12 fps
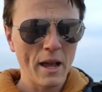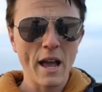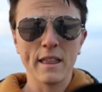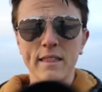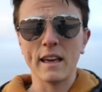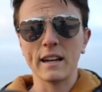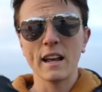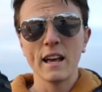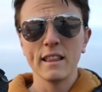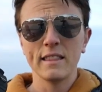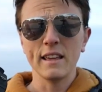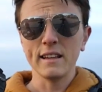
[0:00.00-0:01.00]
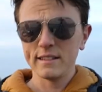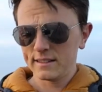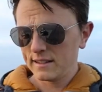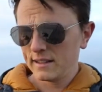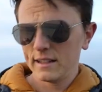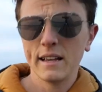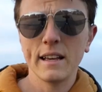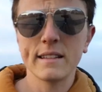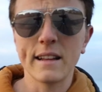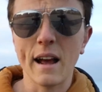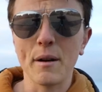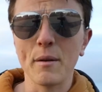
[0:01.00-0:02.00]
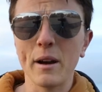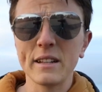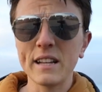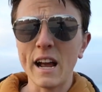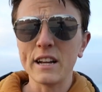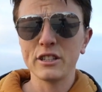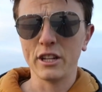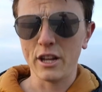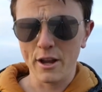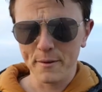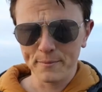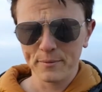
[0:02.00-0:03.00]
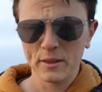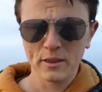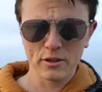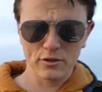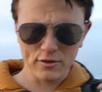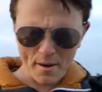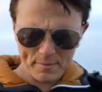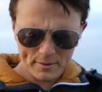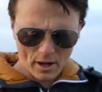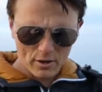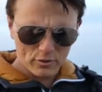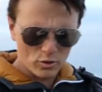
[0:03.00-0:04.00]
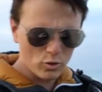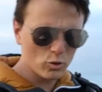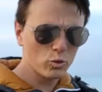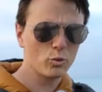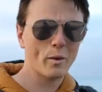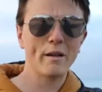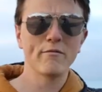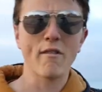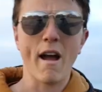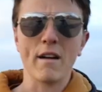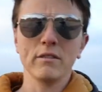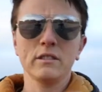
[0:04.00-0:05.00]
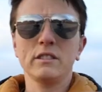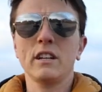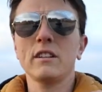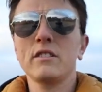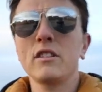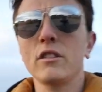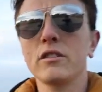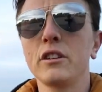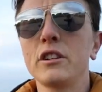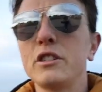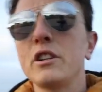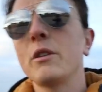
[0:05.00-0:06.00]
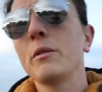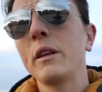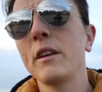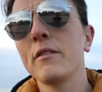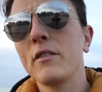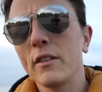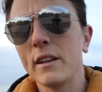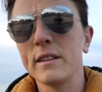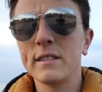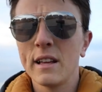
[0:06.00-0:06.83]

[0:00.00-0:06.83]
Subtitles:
and then this is now attached to you. The strap goes all the way round, so it starts on your shoulder, you've got this